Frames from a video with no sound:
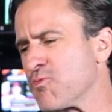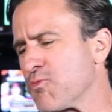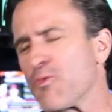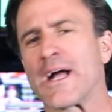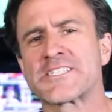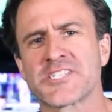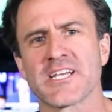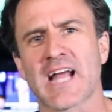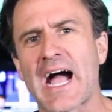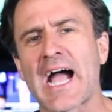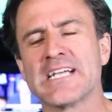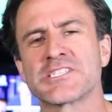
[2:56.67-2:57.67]
wretched
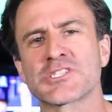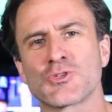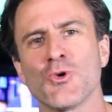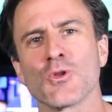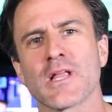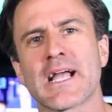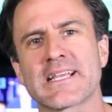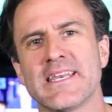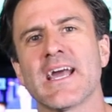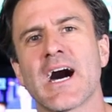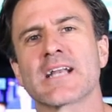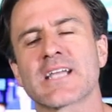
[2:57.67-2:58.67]
high school like
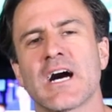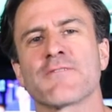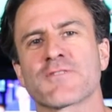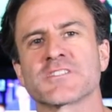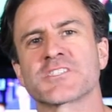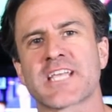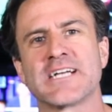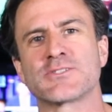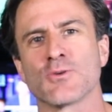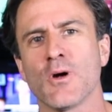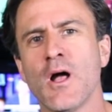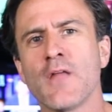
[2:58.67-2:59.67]
non conference
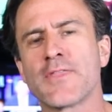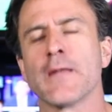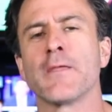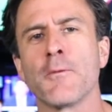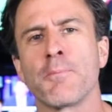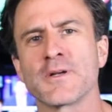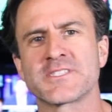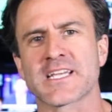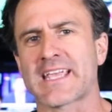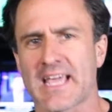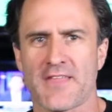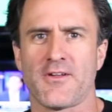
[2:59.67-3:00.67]
schedule that you put
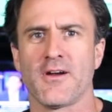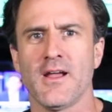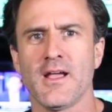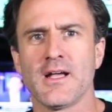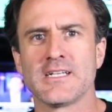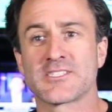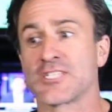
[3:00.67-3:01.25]
together to